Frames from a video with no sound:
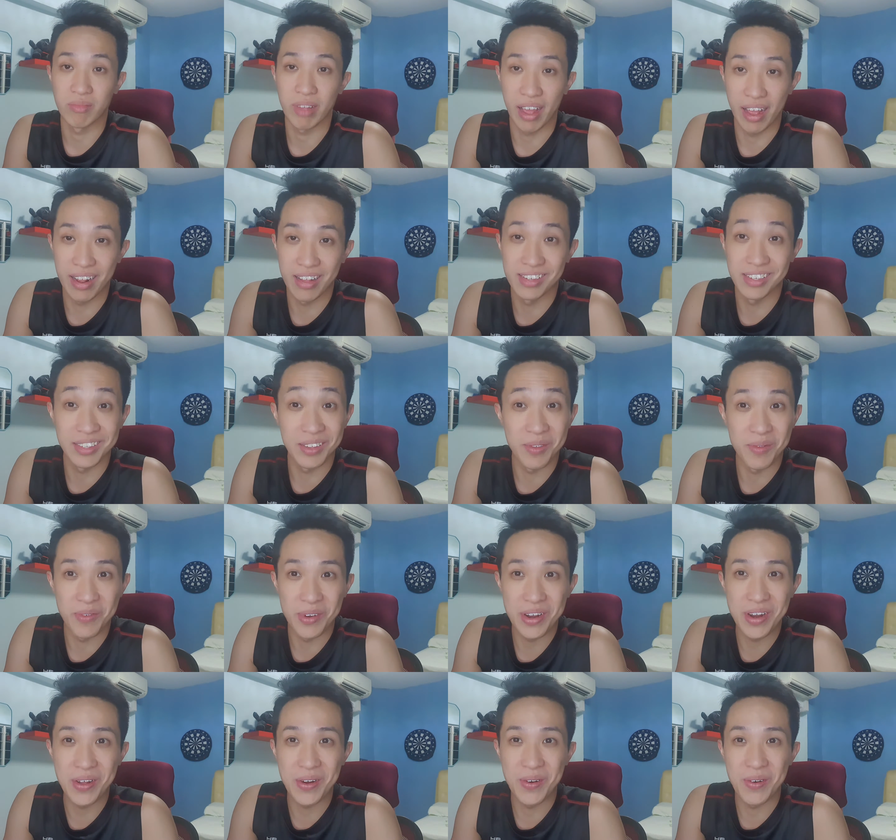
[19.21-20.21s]
hence the
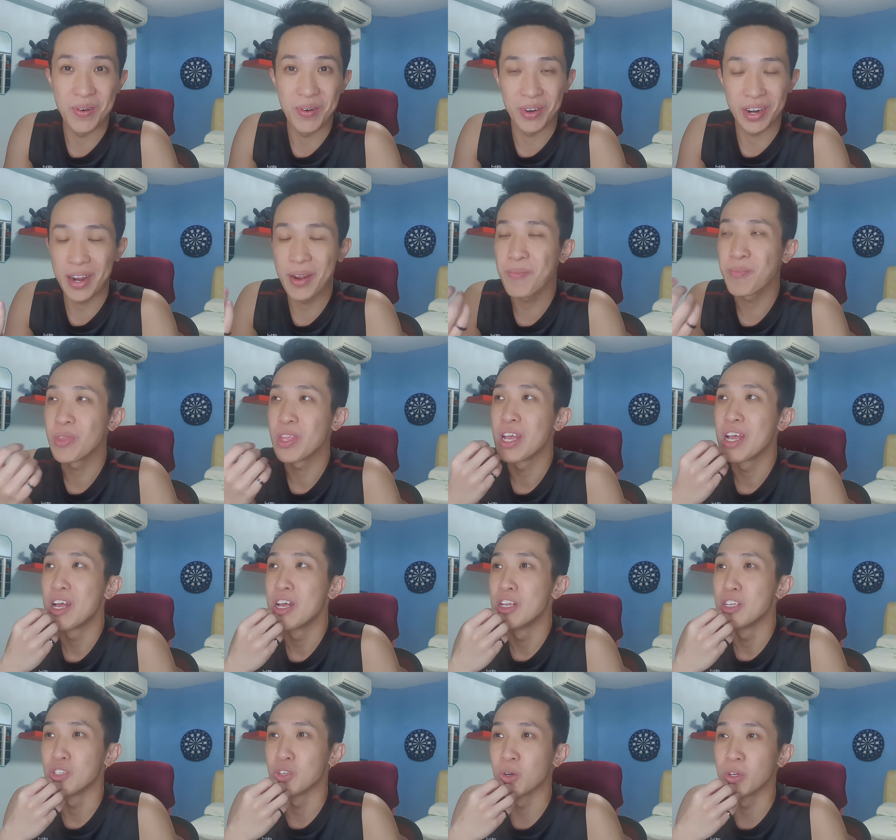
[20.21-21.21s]
video okay
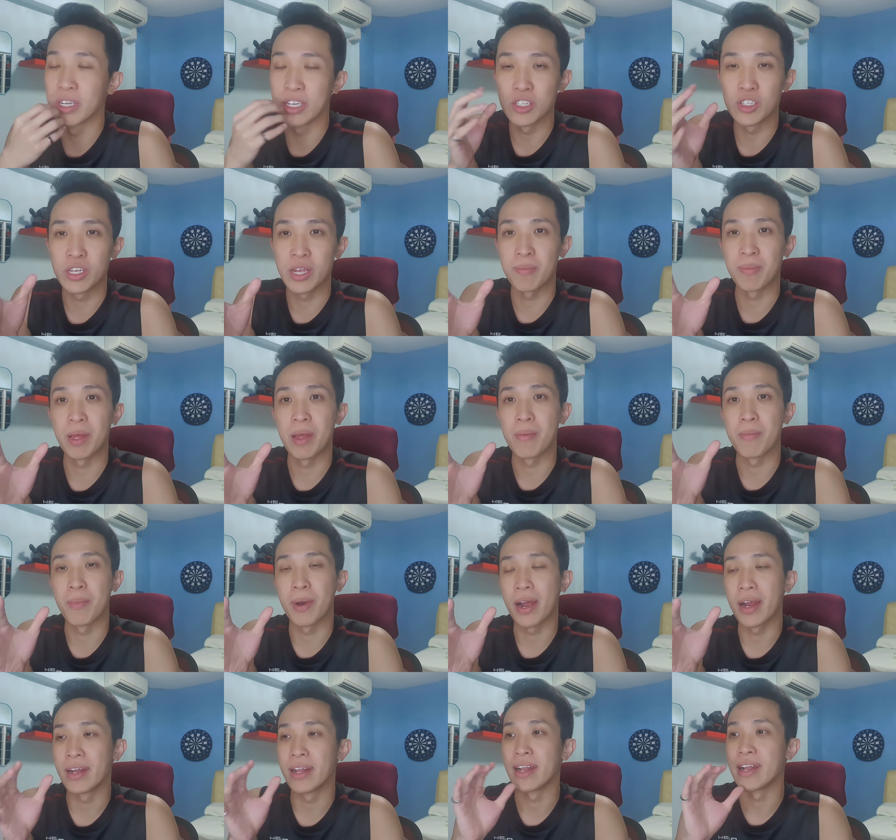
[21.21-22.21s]
so just keep that in
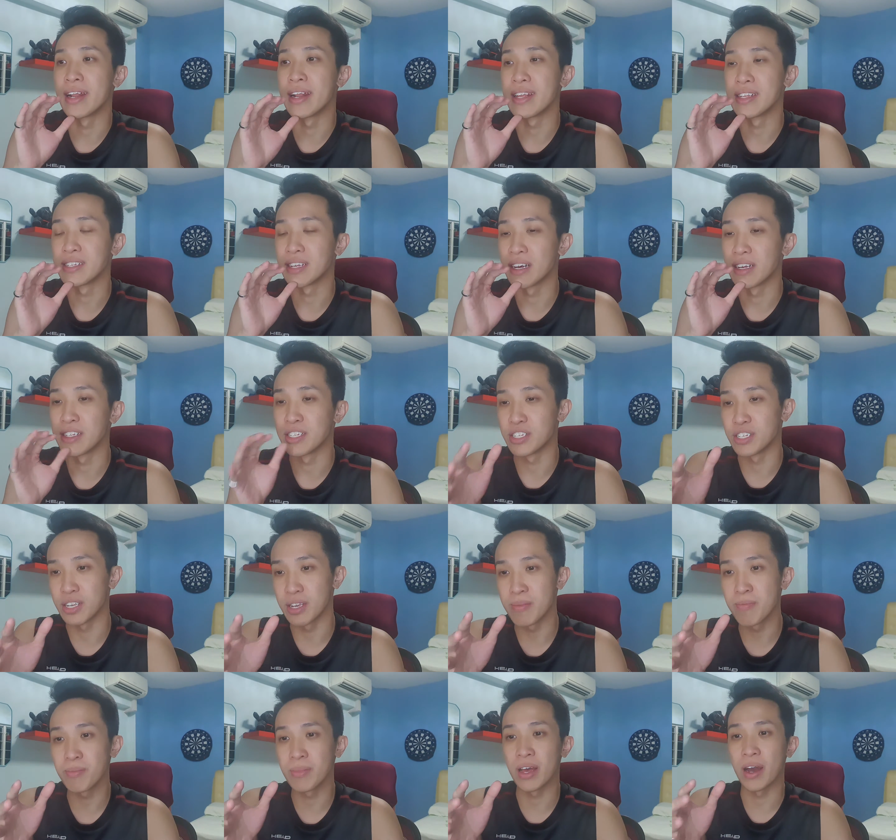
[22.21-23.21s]
mind that it is a
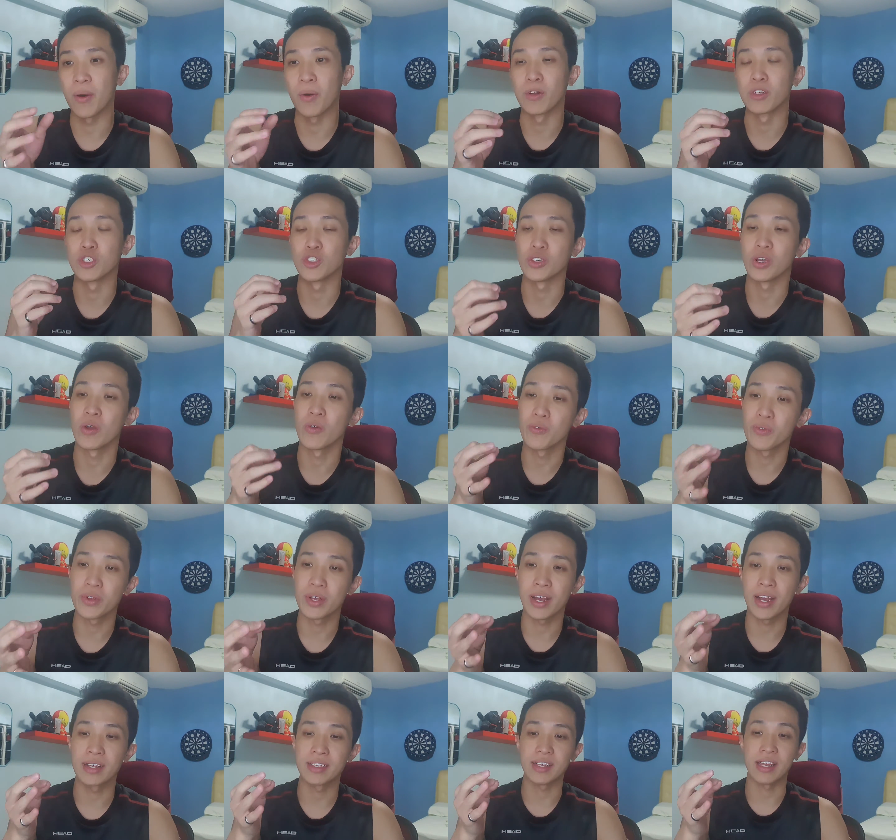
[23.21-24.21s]
tip that i want to share with you
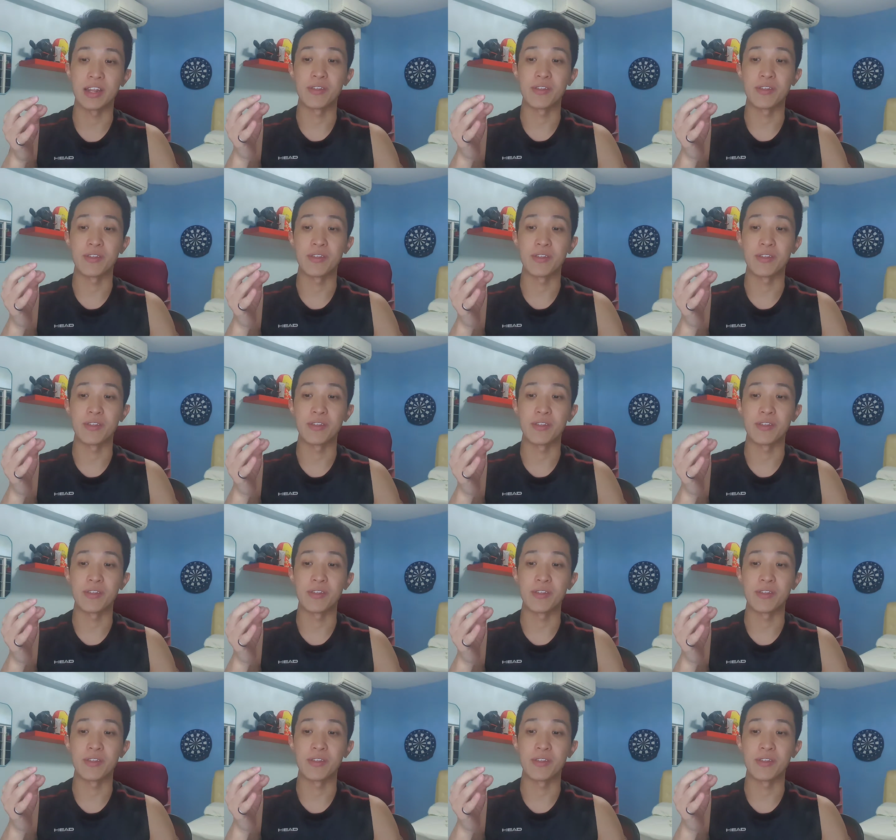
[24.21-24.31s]
guys